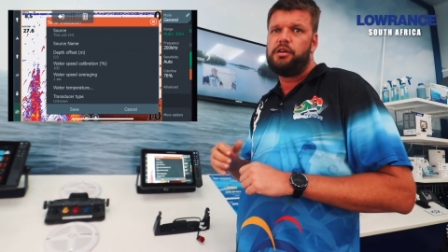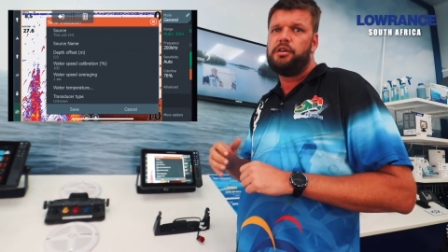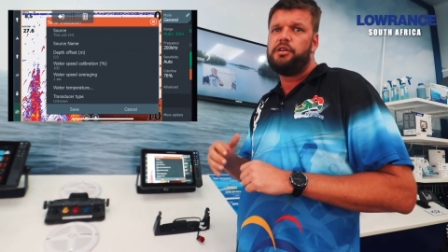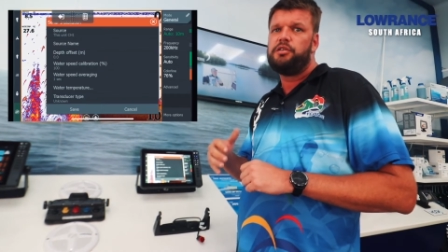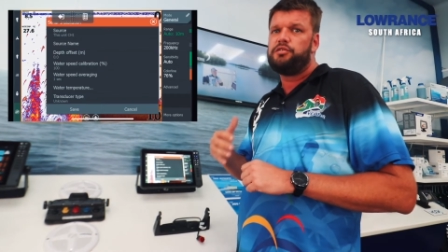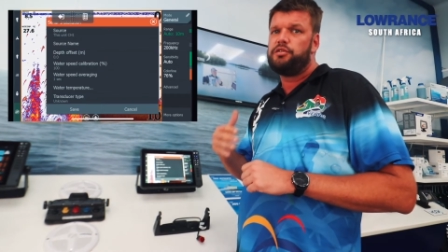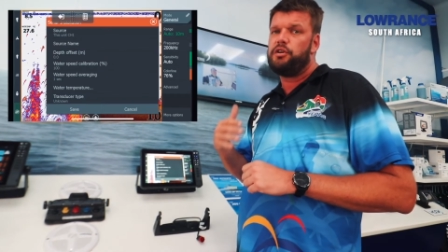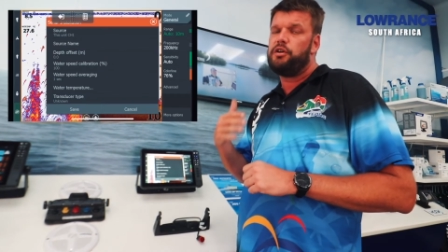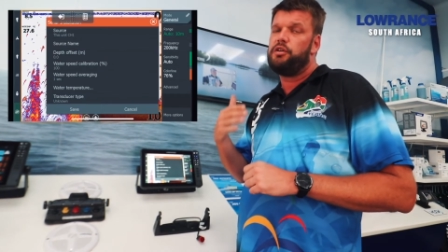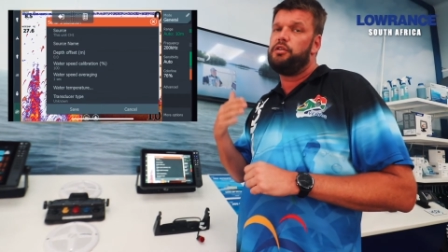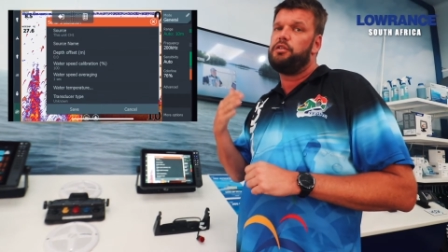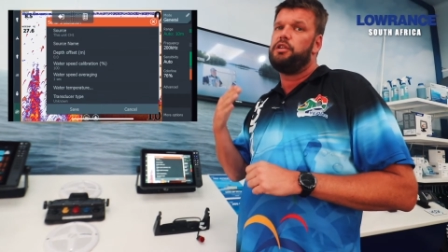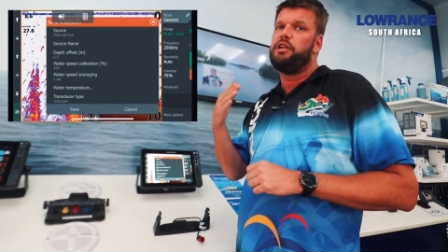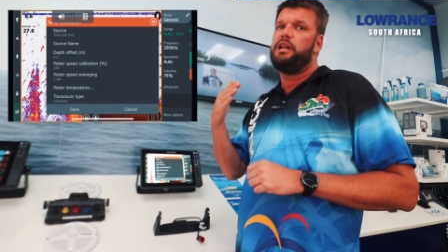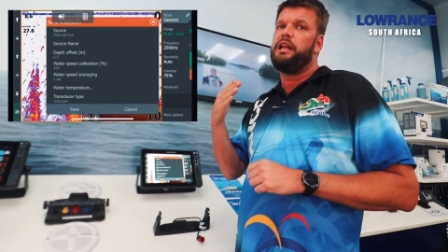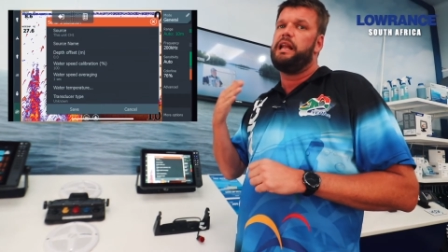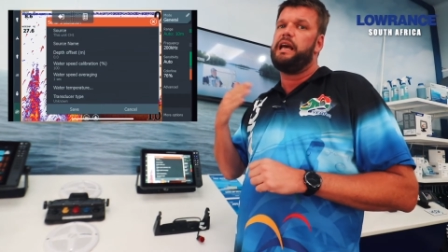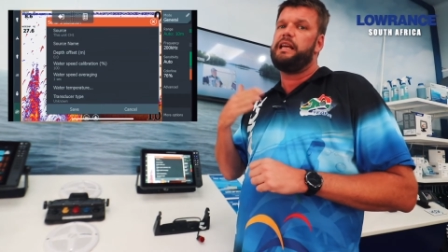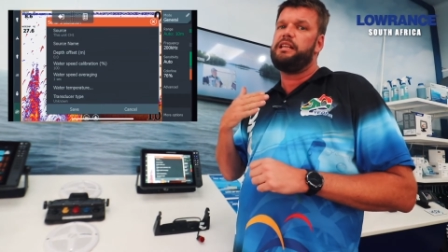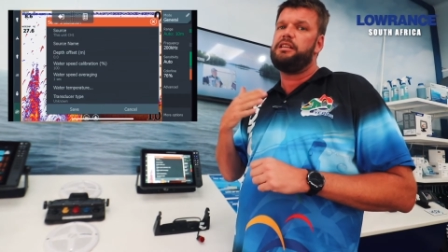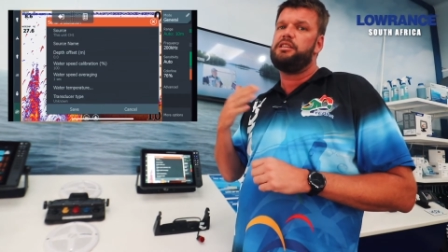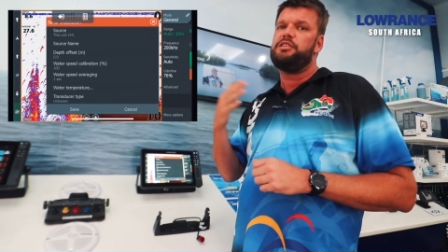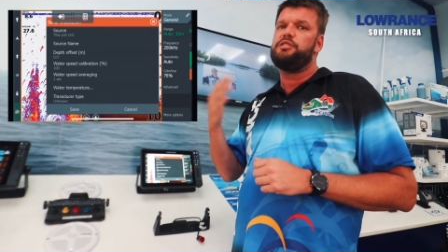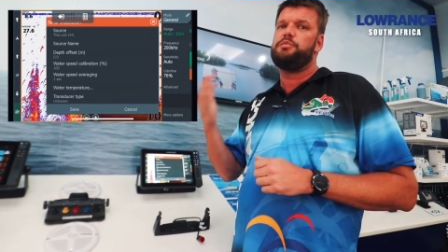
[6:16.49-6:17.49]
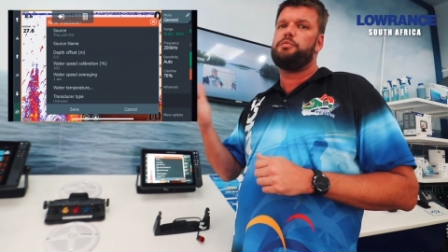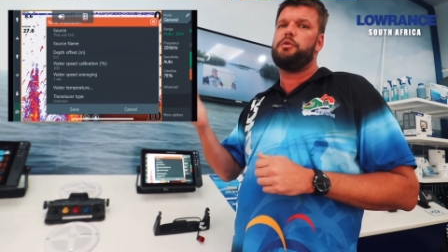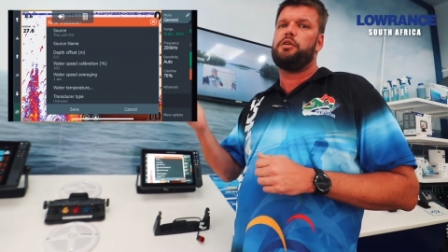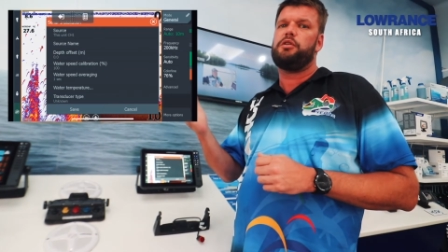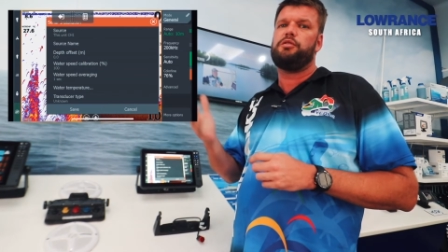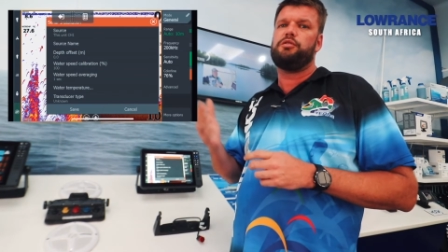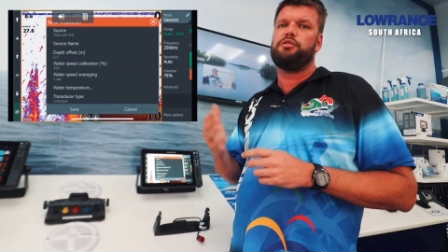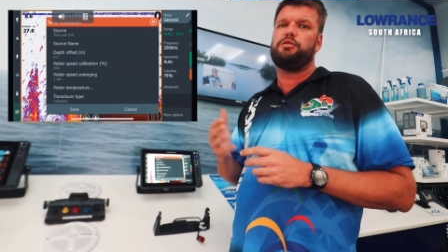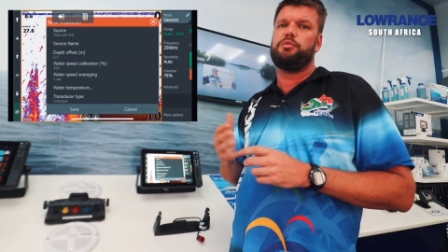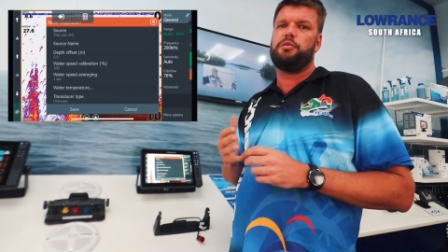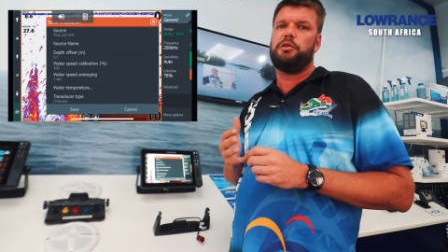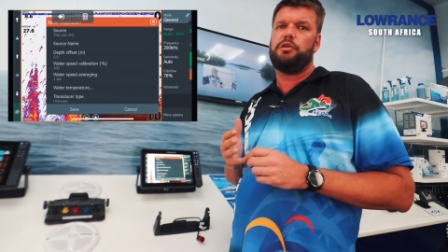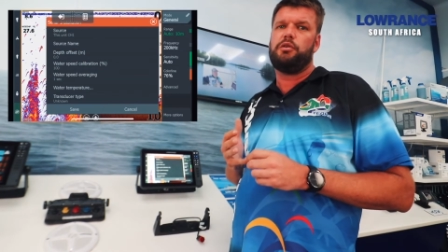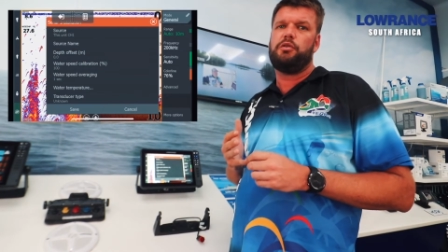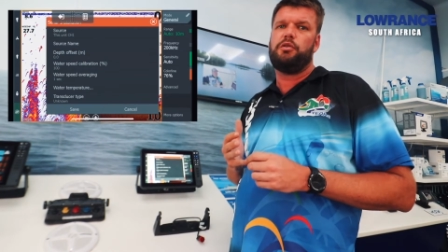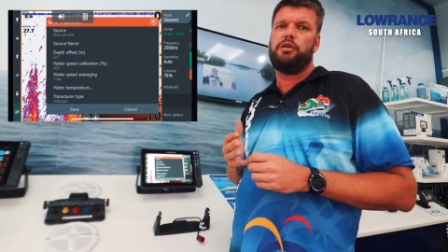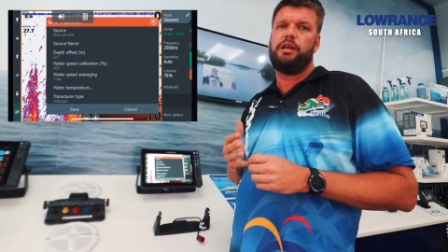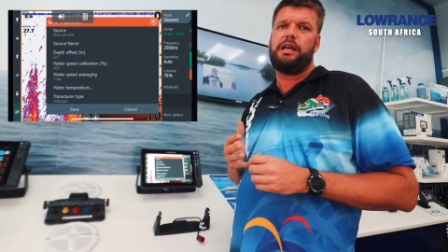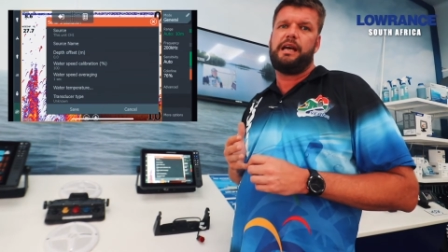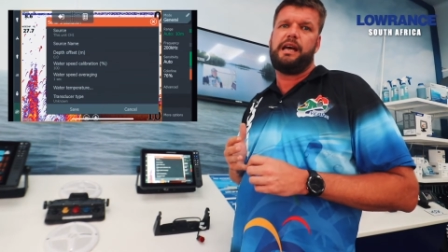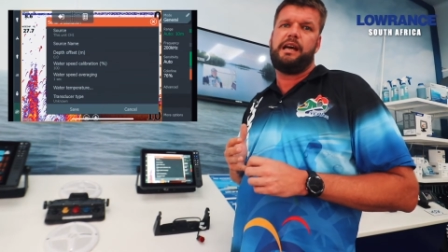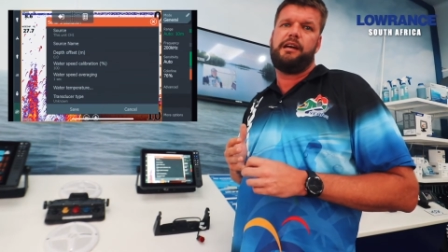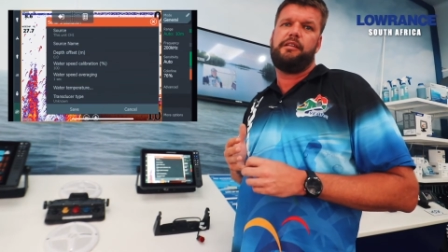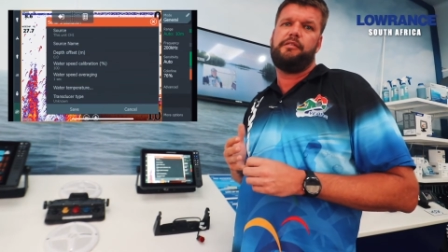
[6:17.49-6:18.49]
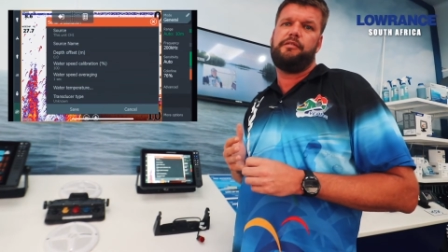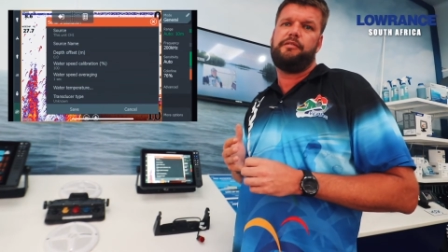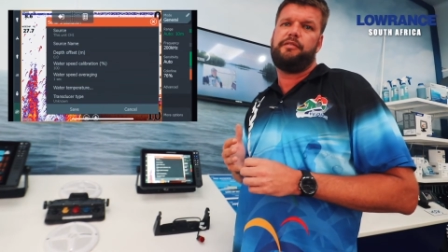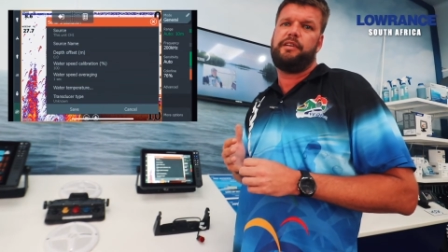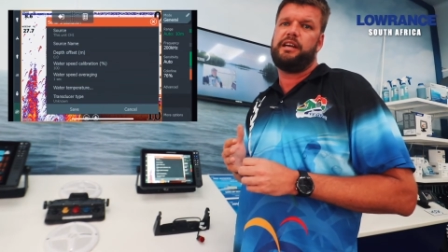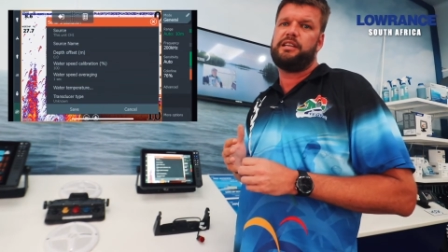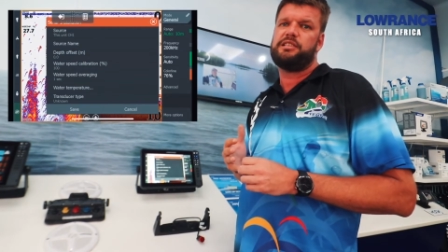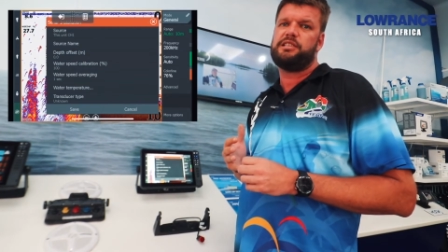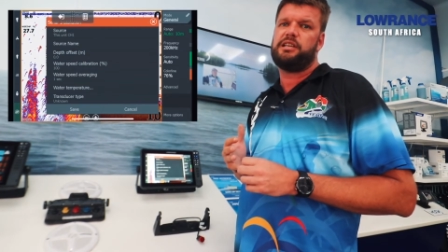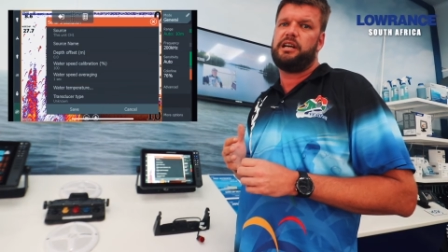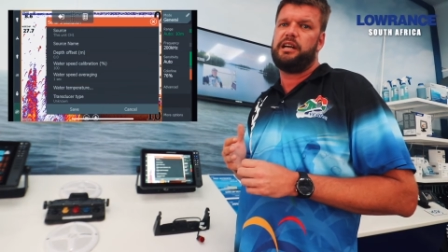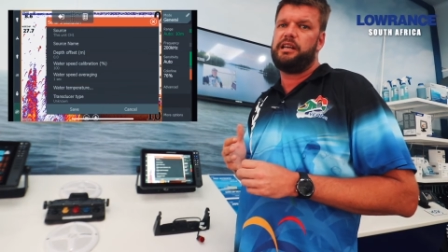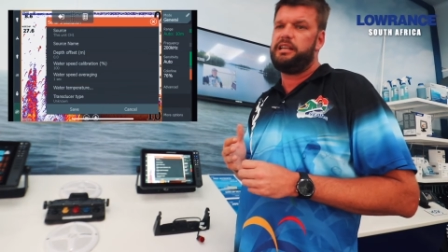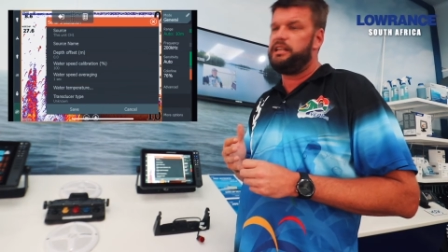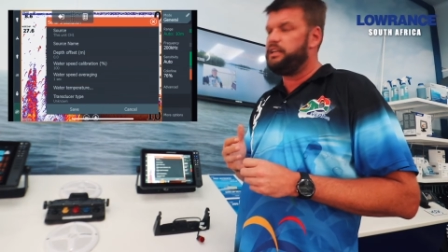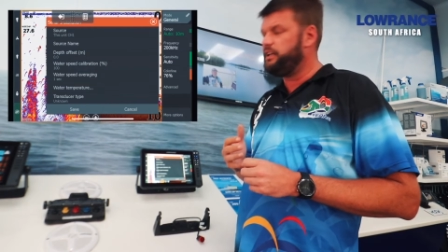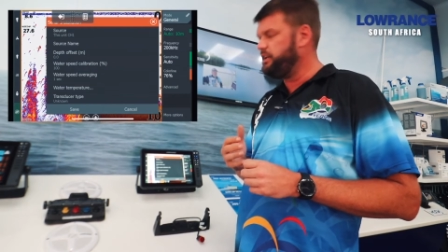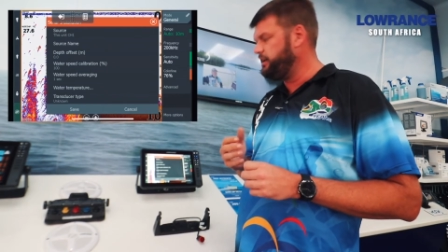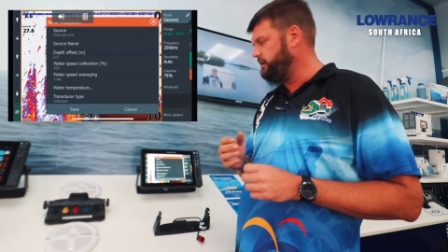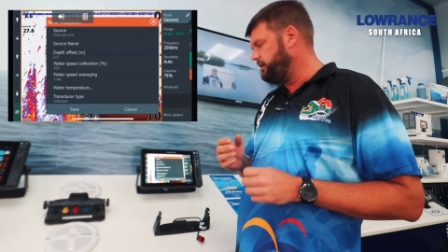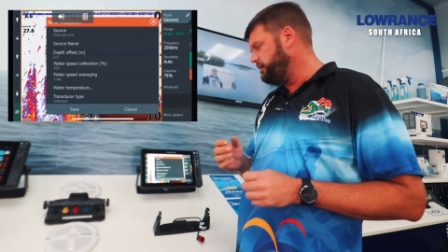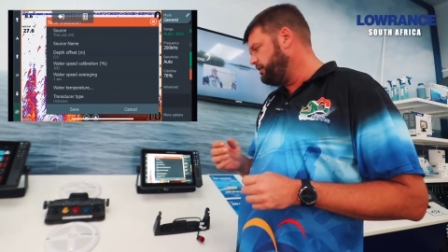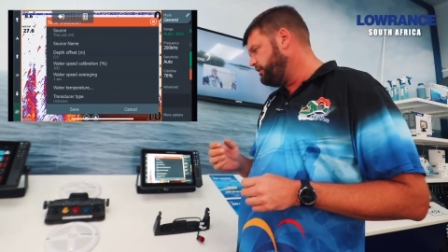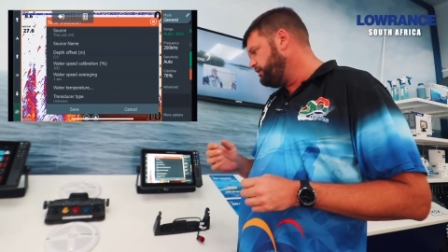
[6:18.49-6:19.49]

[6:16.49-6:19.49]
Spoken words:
So the latest models will all have XID,